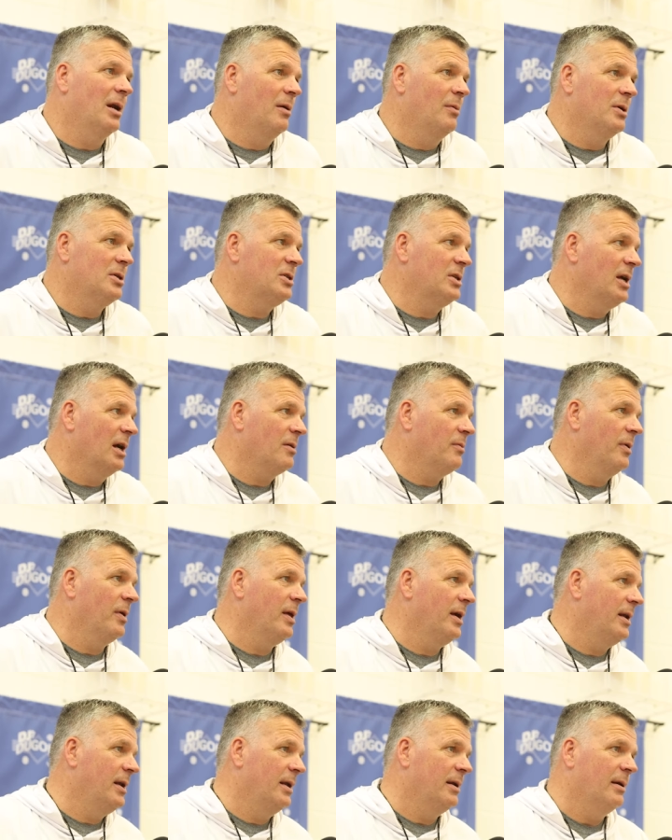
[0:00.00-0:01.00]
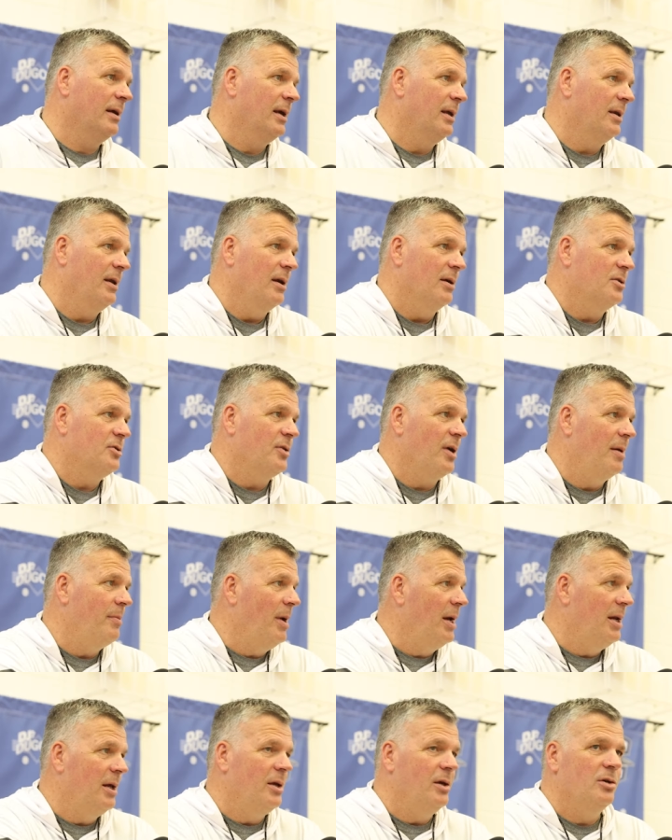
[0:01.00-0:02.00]
We stuck with it, and Trey
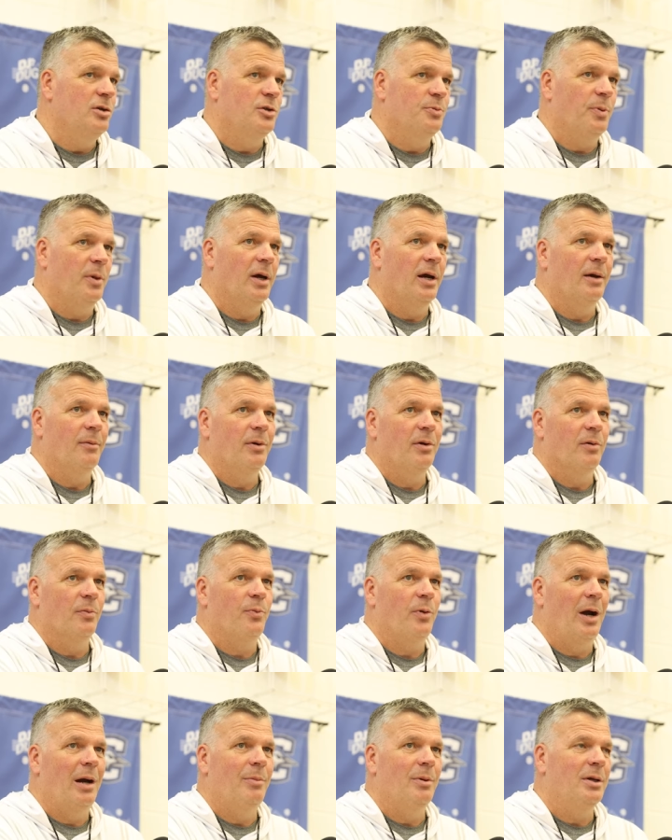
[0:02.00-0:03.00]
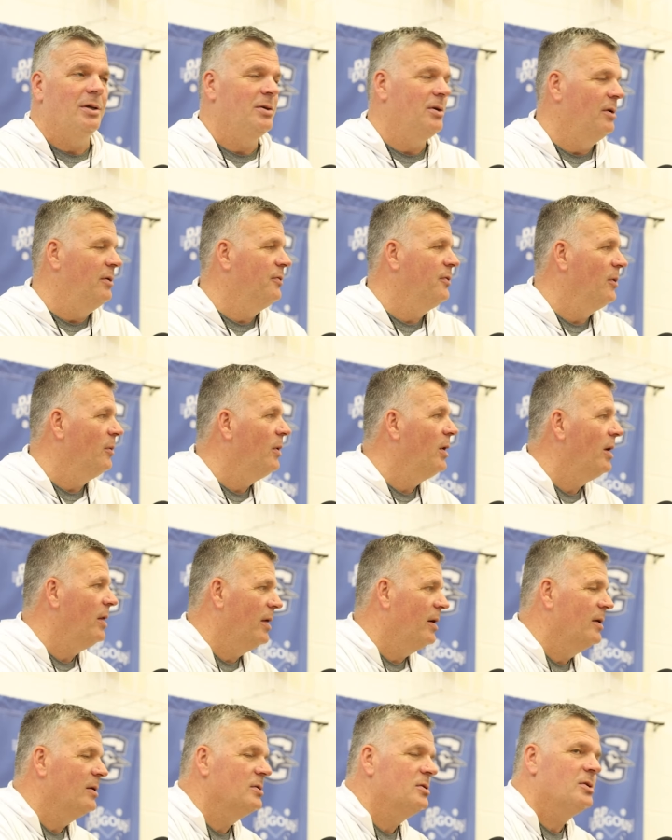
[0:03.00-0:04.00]
made a huge play. We were probably due for one of
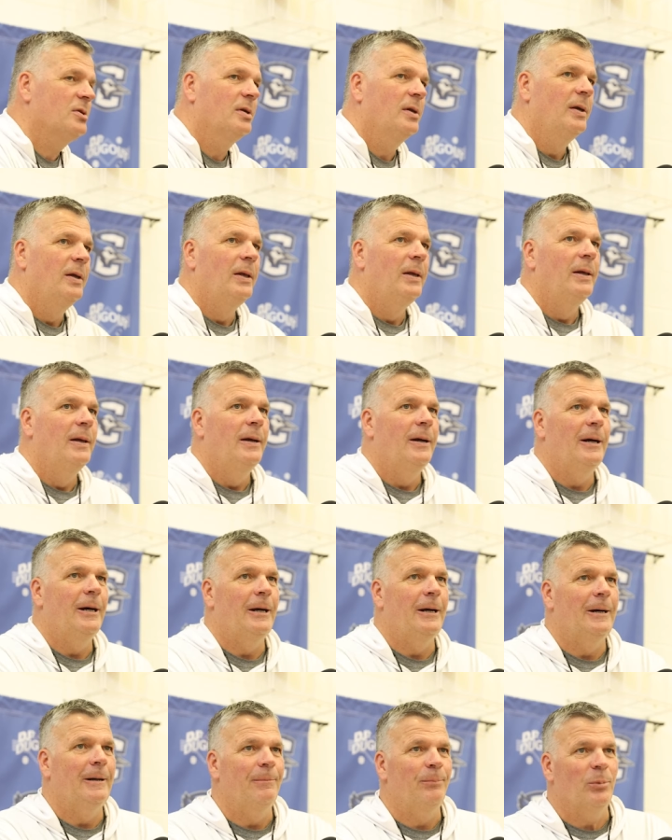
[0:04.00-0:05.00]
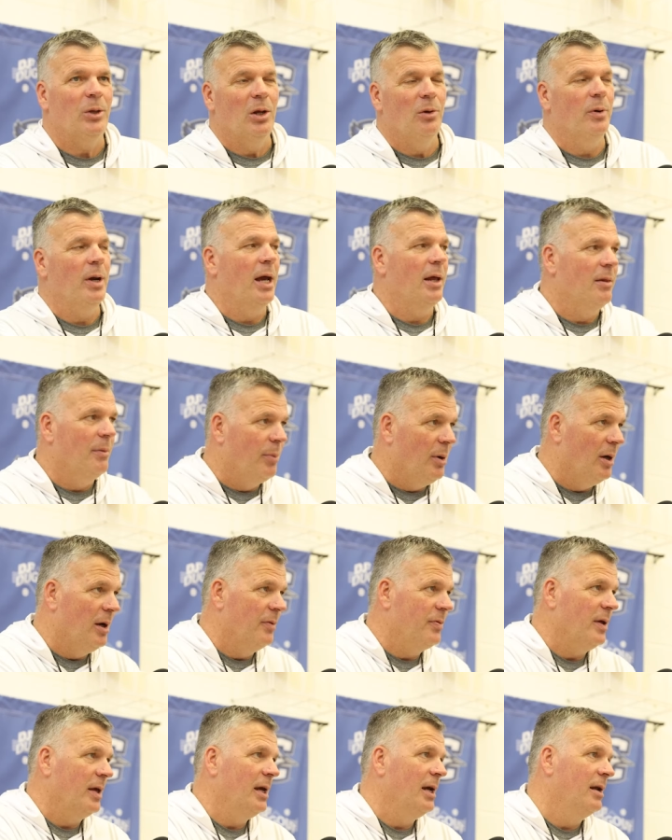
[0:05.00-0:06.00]
those. We had the ball
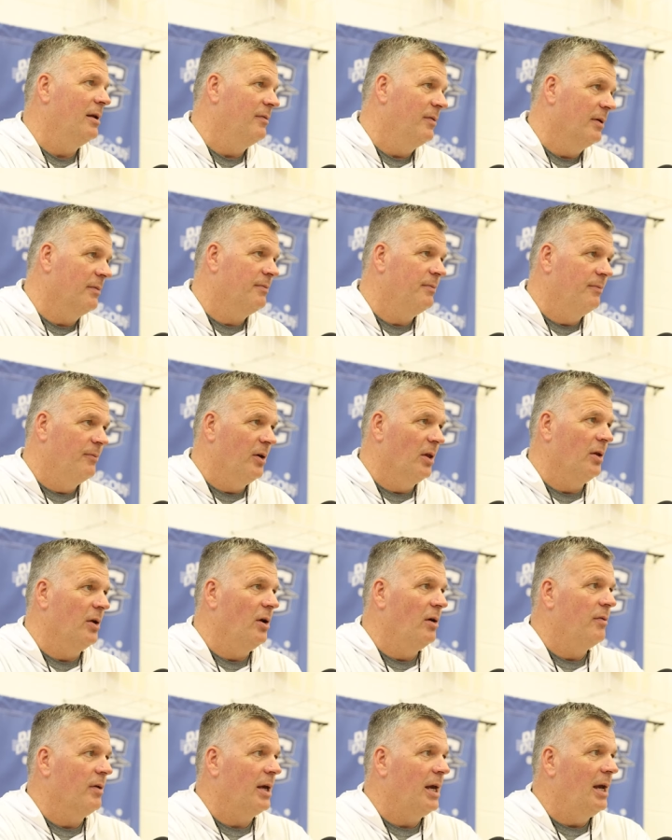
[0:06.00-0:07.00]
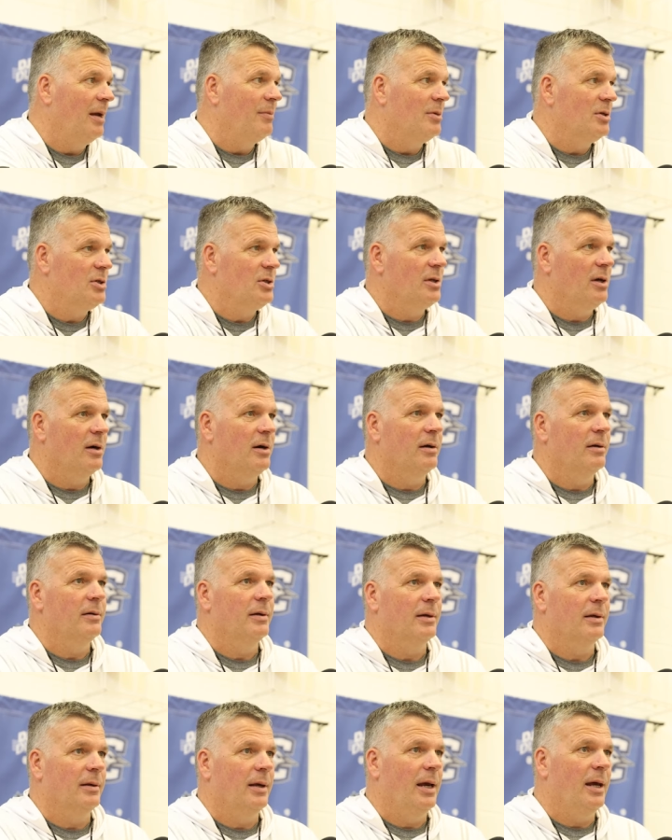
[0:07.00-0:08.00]
at the end of the Villanova game to start.
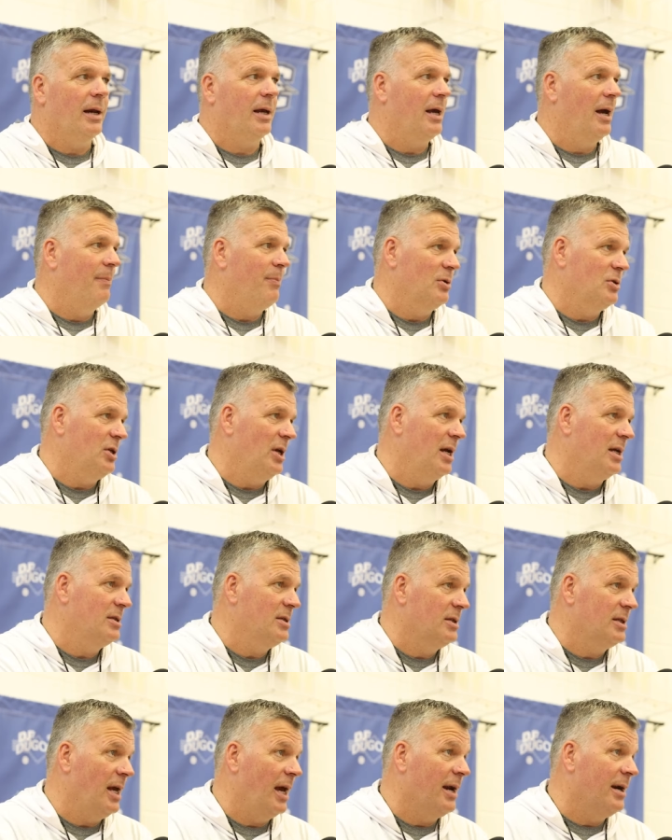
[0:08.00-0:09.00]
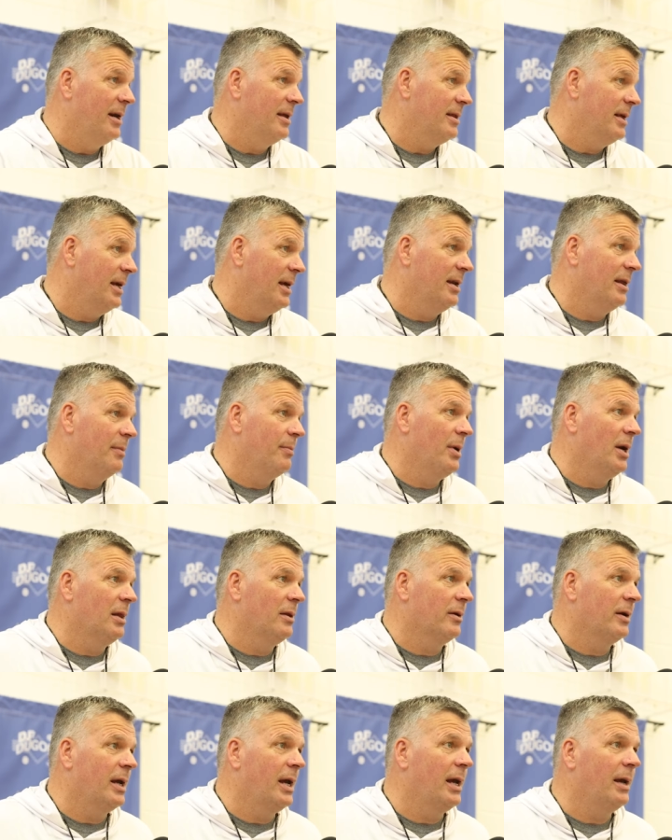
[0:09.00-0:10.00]
Had a couple chances, had it at the end of the
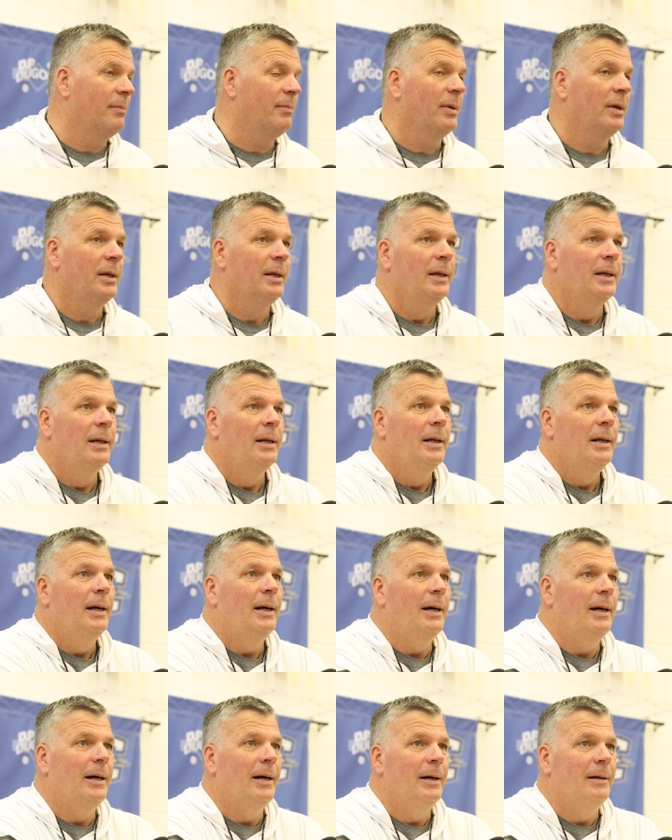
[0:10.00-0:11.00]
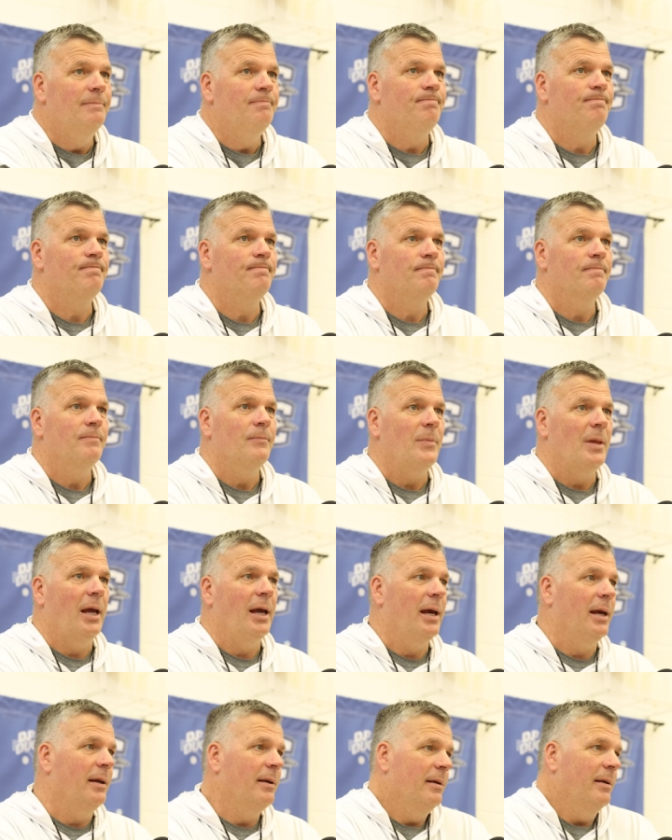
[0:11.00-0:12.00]
Butler game.
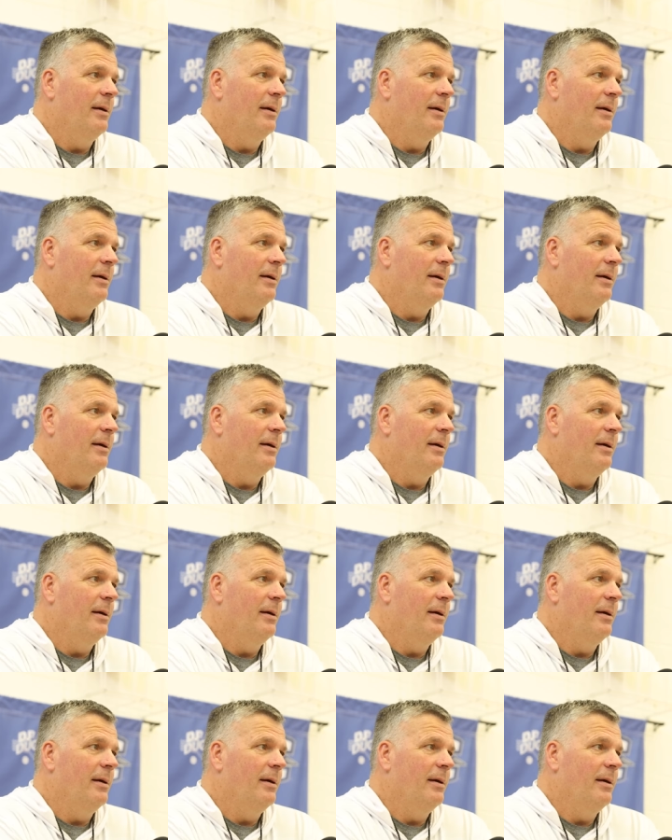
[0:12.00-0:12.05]
We